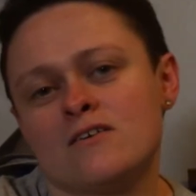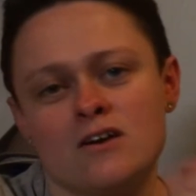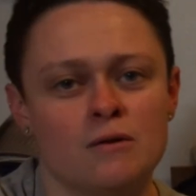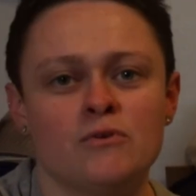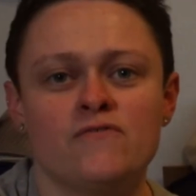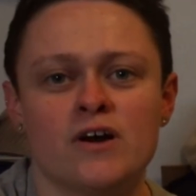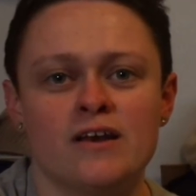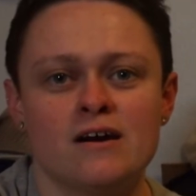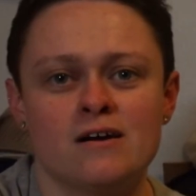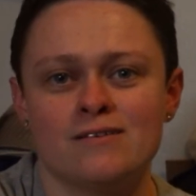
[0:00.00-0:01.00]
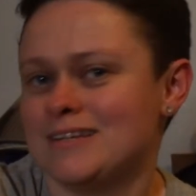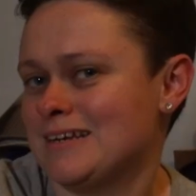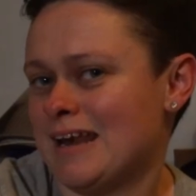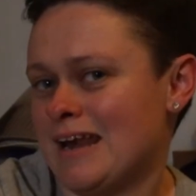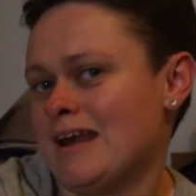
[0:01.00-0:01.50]
Come to find out,
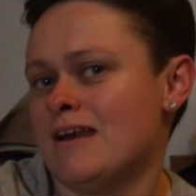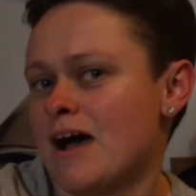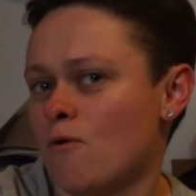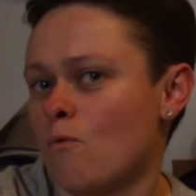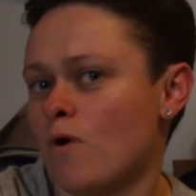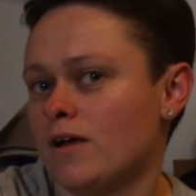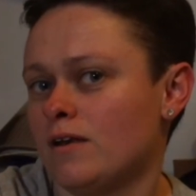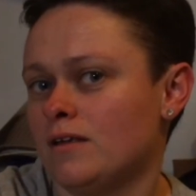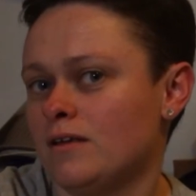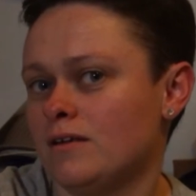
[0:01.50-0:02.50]
not what